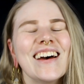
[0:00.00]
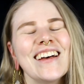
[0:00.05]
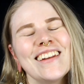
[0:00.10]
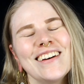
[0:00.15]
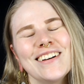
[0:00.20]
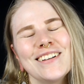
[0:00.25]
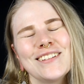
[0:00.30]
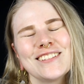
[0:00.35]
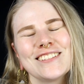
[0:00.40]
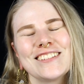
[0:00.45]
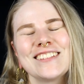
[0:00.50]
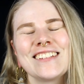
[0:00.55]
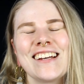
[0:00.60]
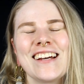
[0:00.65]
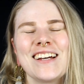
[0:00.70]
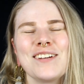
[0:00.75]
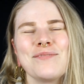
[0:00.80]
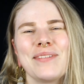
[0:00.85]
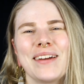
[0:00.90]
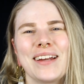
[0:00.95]
Hello,
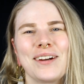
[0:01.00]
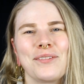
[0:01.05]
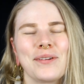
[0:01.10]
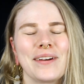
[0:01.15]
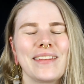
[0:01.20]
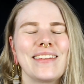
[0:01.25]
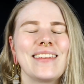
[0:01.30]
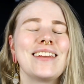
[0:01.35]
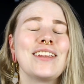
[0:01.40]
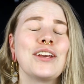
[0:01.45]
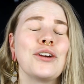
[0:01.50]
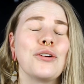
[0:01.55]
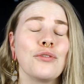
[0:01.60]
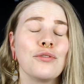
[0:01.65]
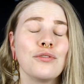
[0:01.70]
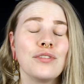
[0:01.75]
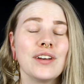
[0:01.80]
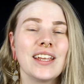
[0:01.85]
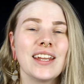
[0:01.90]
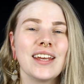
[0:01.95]
today I'm here with a
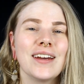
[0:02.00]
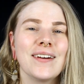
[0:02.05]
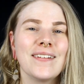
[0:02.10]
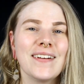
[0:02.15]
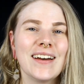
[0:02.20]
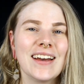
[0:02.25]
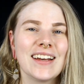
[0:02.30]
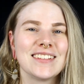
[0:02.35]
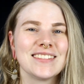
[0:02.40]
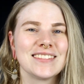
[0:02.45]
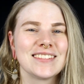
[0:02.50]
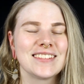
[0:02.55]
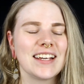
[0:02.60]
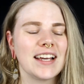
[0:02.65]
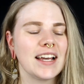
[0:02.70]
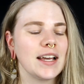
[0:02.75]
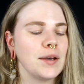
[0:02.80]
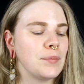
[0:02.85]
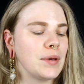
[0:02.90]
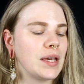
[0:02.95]
new video and
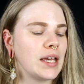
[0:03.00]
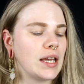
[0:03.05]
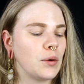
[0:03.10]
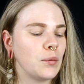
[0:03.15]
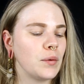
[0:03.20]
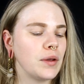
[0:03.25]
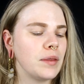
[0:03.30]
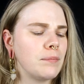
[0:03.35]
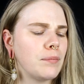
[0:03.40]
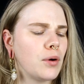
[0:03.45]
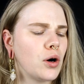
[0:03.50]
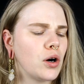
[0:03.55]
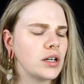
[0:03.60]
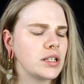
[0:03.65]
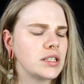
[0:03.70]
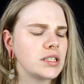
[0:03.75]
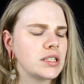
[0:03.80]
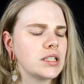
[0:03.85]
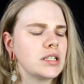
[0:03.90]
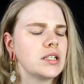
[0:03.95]
today I'm here with
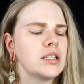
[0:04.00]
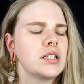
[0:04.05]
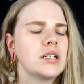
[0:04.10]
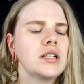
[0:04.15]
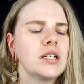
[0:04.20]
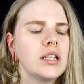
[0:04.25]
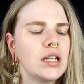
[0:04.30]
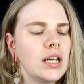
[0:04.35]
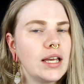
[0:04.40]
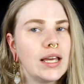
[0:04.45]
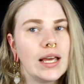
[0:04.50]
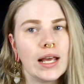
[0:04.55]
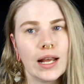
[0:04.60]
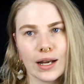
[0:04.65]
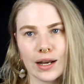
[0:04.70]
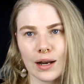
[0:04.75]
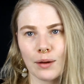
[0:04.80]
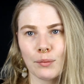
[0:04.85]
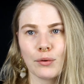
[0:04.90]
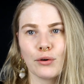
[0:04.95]
part
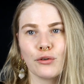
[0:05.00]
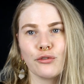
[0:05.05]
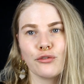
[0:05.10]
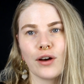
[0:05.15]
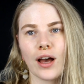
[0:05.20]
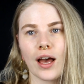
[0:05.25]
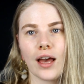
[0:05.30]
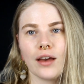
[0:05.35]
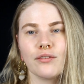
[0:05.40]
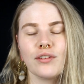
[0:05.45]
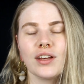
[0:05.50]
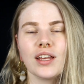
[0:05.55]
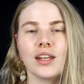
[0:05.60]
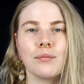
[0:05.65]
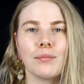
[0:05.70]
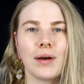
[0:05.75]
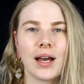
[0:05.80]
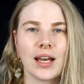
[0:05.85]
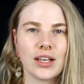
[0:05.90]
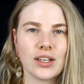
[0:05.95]
number 5
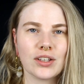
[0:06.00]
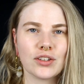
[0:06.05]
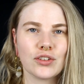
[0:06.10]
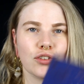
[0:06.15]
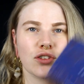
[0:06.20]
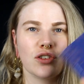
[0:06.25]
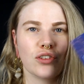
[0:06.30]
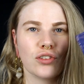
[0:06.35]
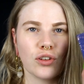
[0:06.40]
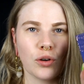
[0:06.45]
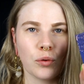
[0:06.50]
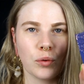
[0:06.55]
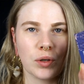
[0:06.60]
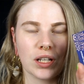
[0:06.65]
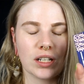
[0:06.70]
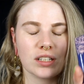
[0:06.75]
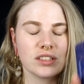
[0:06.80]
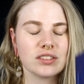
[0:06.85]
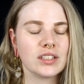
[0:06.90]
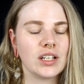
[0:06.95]
in my
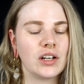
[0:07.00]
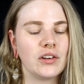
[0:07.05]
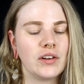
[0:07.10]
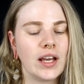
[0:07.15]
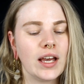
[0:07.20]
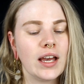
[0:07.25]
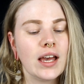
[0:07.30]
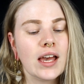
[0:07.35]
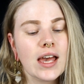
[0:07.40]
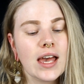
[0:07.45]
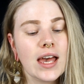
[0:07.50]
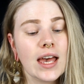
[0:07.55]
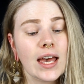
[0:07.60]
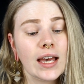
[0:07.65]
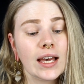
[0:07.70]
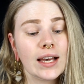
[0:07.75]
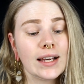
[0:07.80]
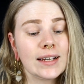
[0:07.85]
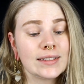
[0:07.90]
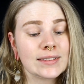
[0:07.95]
zodiac series.
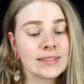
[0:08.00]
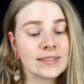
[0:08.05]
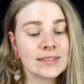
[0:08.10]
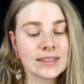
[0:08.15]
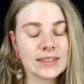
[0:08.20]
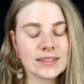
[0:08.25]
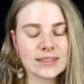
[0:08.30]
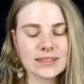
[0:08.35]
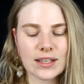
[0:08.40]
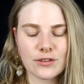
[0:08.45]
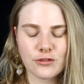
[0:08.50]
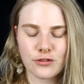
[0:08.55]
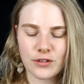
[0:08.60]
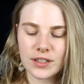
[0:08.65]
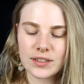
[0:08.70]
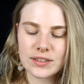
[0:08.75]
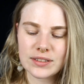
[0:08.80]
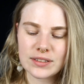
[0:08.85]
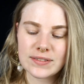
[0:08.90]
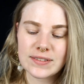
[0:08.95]
And this, I
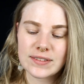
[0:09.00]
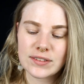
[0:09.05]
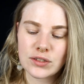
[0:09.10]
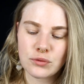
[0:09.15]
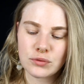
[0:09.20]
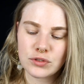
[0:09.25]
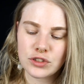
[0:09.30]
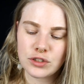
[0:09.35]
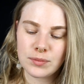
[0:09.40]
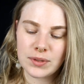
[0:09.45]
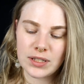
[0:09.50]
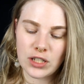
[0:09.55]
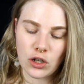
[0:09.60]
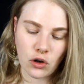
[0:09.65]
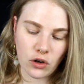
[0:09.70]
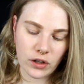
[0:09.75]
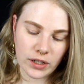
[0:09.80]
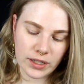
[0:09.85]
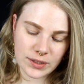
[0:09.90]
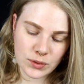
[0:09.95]
think this is going to be the
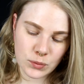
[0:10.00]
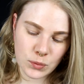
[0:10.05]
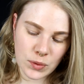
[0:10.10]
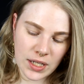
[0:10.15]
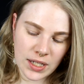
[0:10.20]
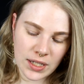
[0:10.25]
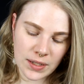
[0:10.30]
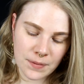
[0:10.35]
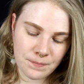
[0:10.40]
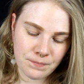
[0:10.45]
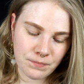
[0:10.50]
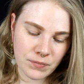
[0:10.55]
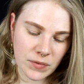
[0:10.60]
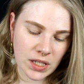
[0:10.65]
hardest one.